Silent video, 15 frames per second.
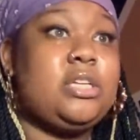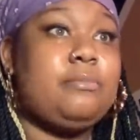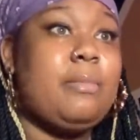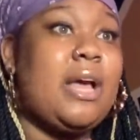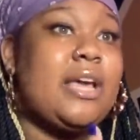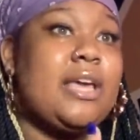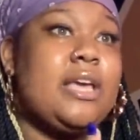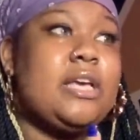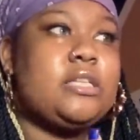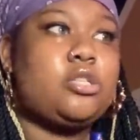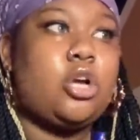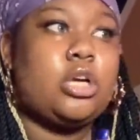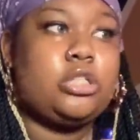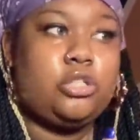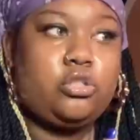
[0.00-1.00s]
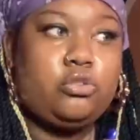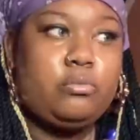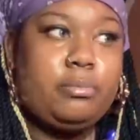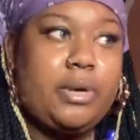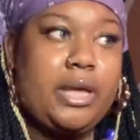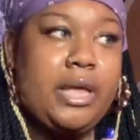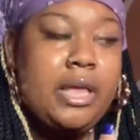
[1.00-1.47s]
My kids are too,
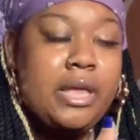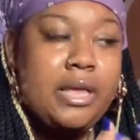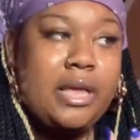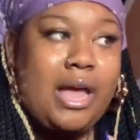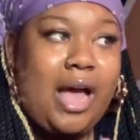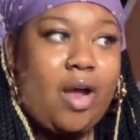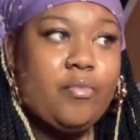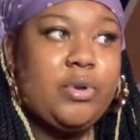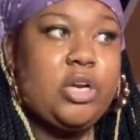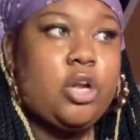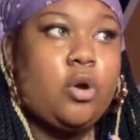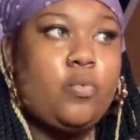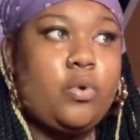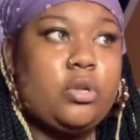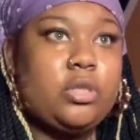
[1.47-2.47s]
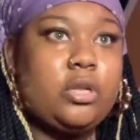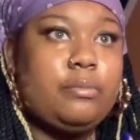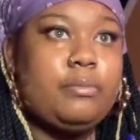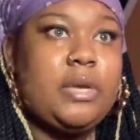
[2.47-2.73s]
but I really don't want them